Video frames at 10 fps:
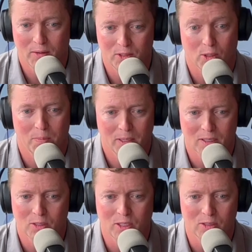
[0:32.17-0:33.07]
it's our
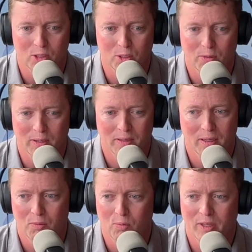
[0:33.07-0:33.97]
biggest issue,
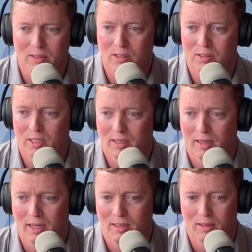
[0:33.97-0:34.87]
and that's not taking
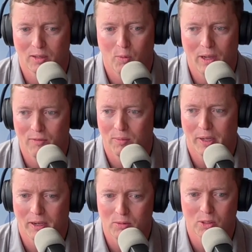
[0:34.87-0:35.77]
anything away from
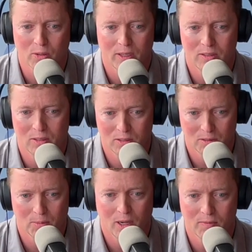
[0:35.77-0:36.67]
the housing crisis in
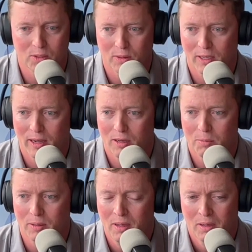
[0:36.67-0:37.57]
the province right now,
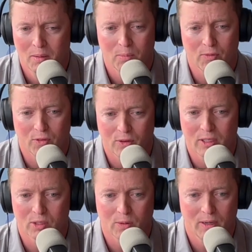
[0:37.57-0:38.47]
but for
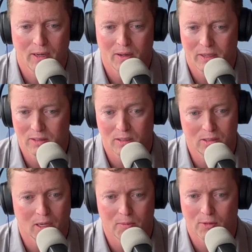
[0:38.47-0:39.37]
us right now, that's on
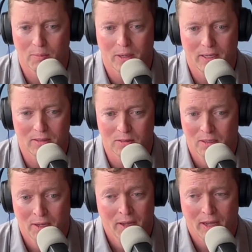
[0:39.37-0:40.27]
top of our minds.
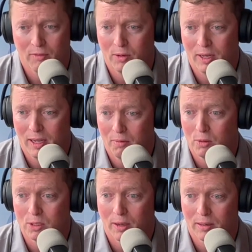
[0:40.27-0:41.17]
Every day
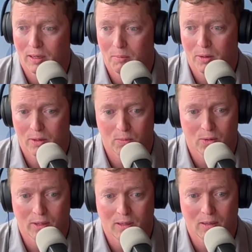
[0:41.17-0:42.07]
we're talking about it, we're
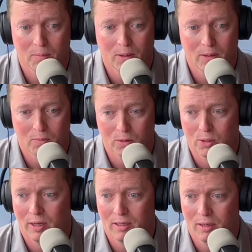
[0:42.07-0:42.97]
thinking about it, we're
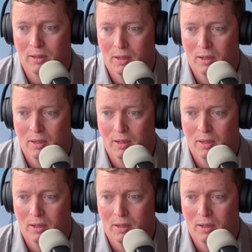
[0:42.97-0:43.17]
trying to